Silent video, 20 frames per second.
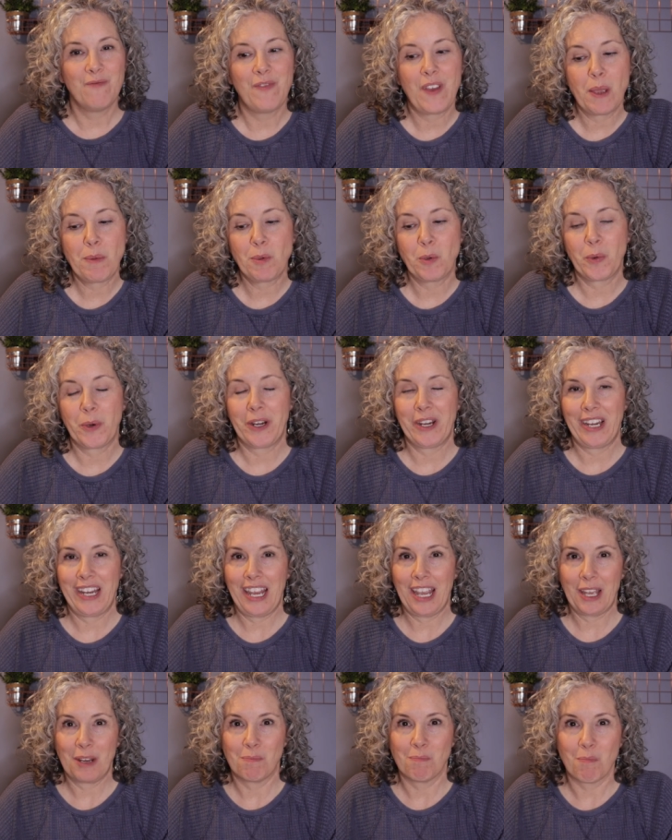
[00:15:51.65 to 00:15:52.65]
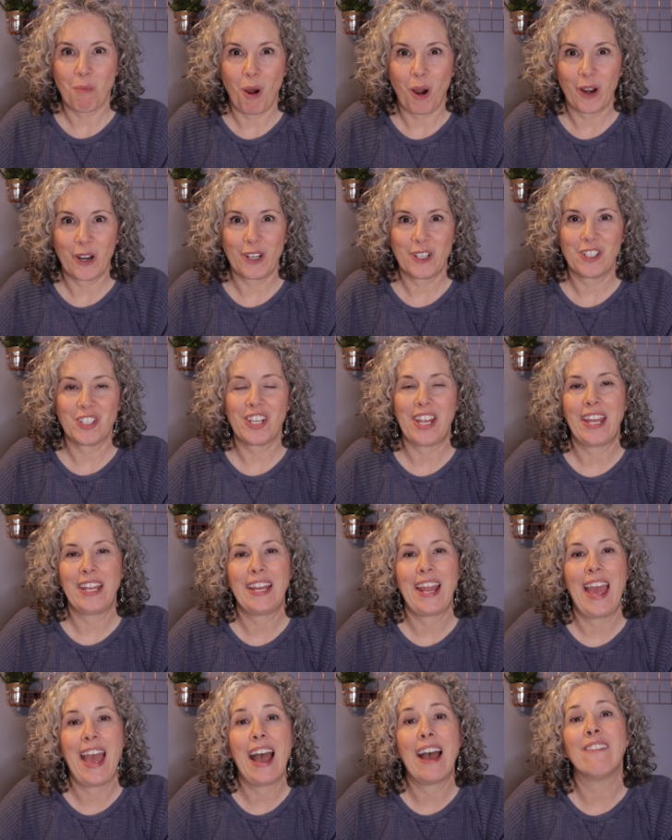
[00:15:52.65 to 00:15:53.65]
February and March
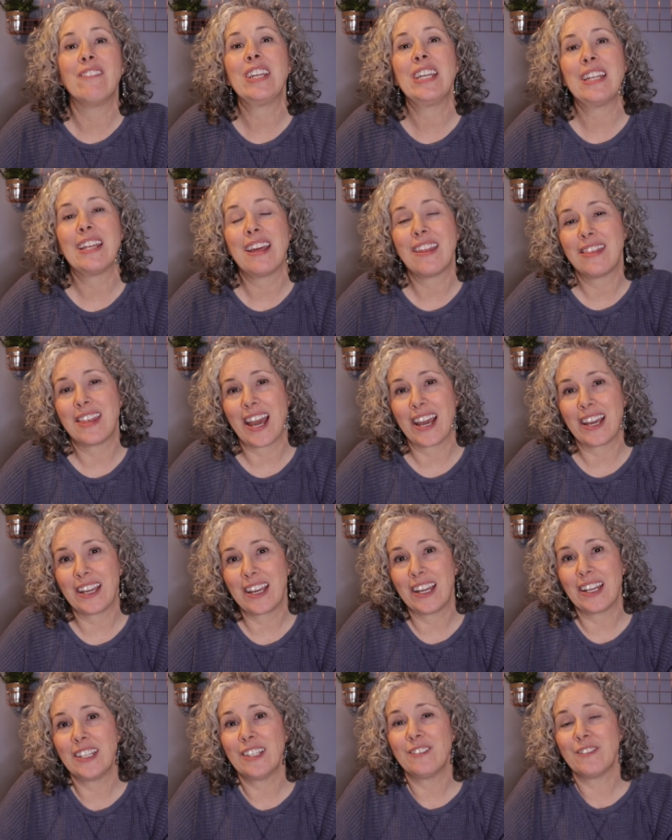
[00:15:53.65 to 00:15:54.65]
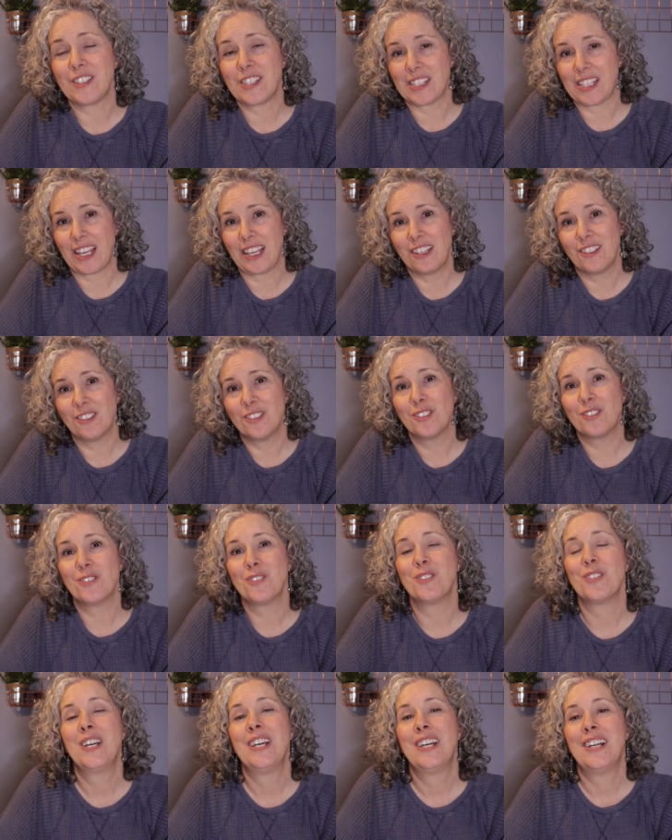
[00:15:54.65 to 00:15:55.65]
and having that kind of
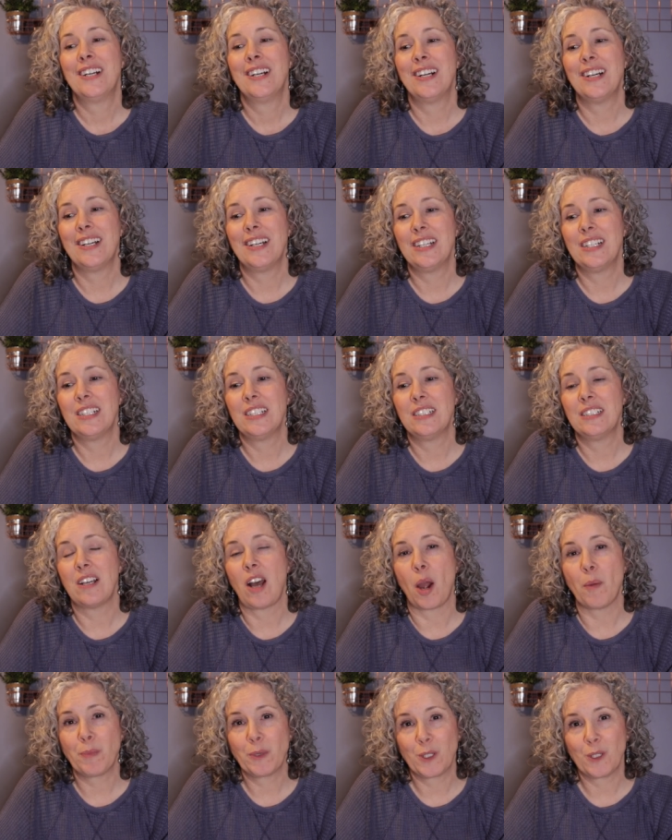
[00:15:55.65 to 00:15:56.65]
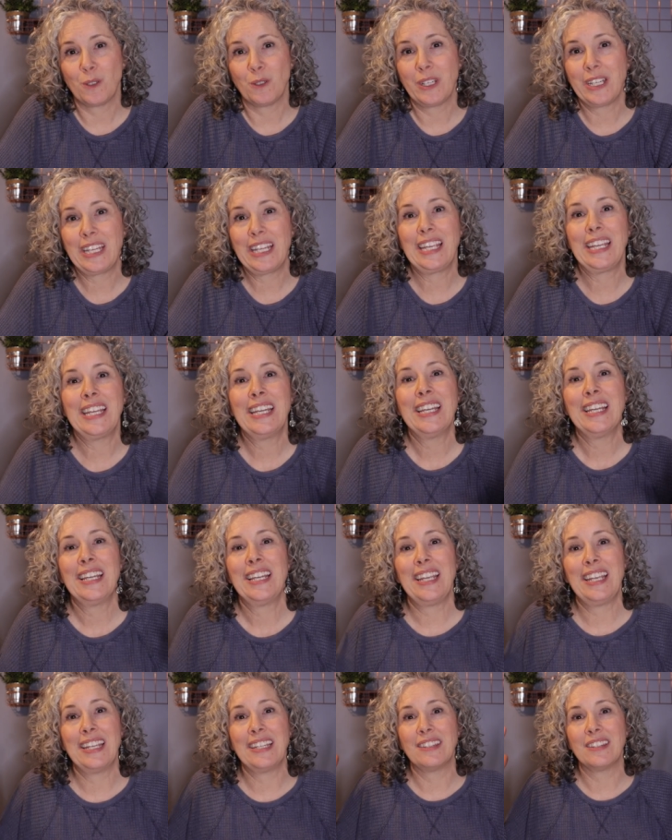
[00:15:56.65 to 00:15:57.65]
sale uh, opportunity
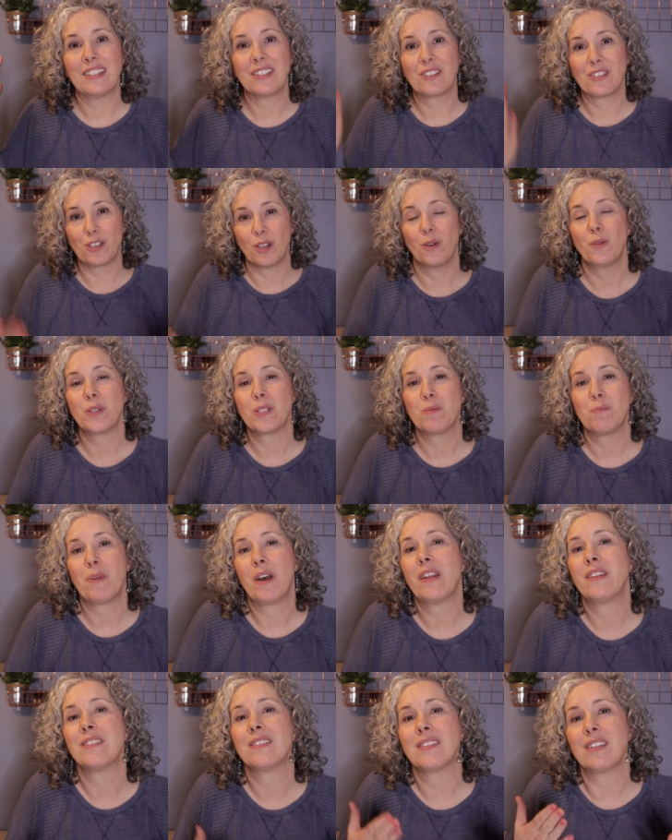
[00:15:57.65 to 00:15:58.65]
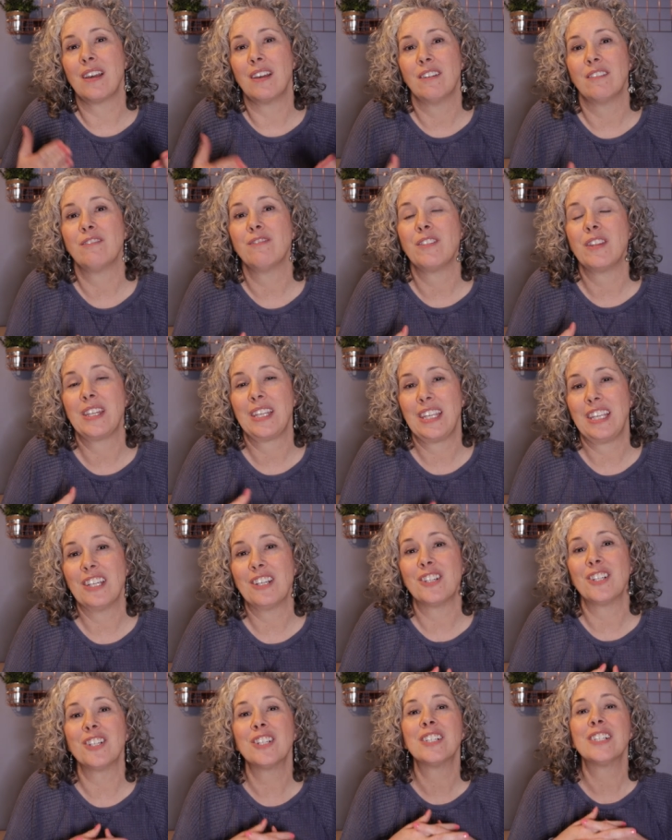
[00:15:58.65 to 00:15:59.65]
in the slowest months of the
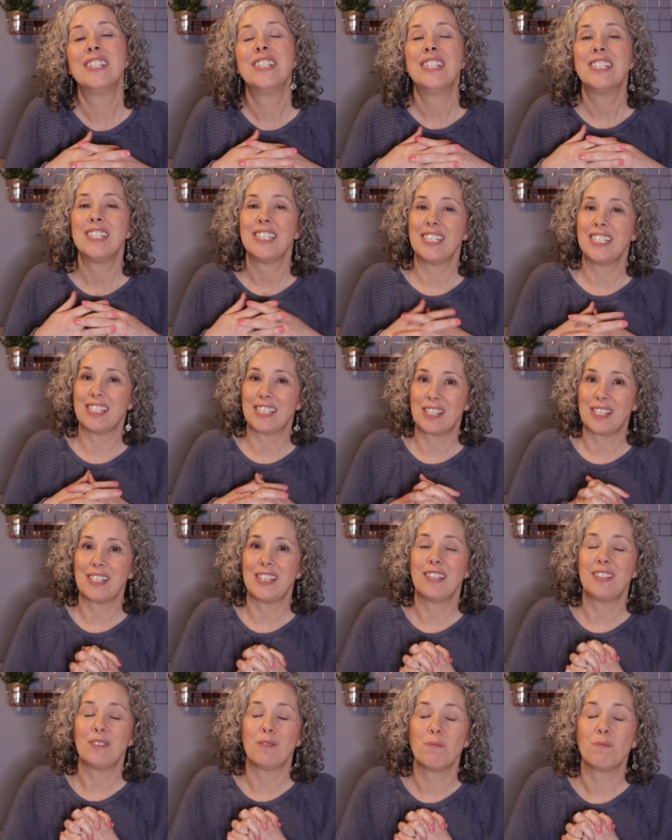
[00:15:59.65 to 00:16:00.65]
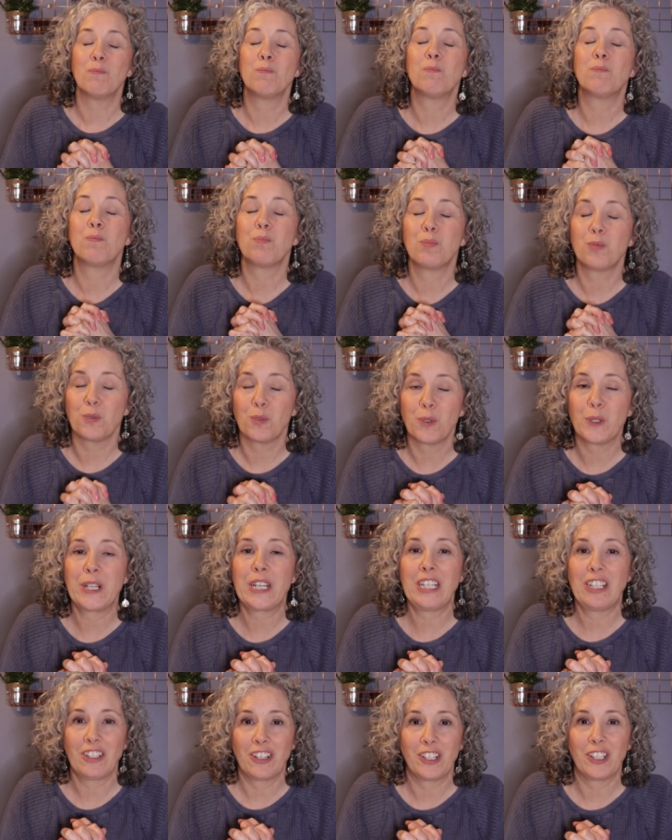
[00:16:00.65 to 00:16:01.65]
year is
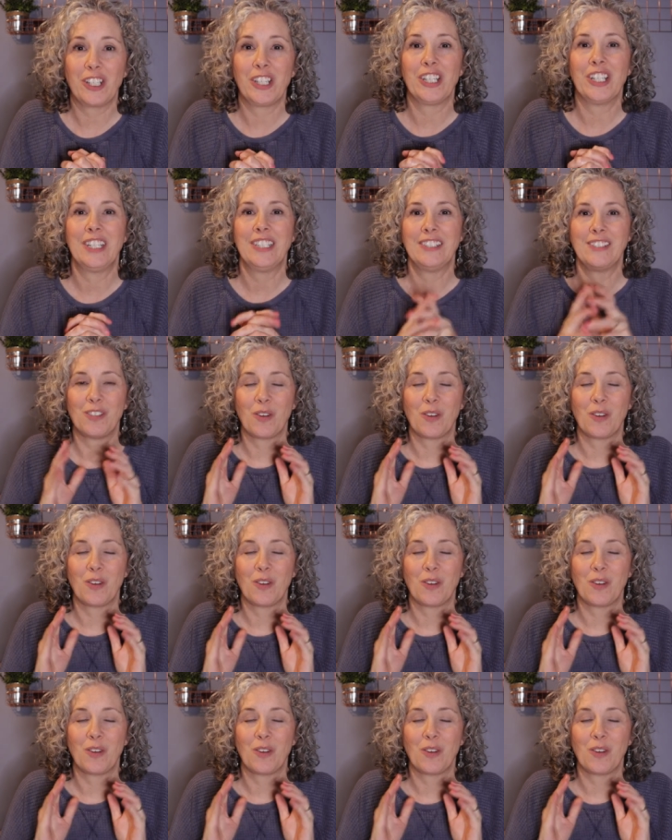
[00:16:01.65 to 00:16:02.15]
pretty darn good.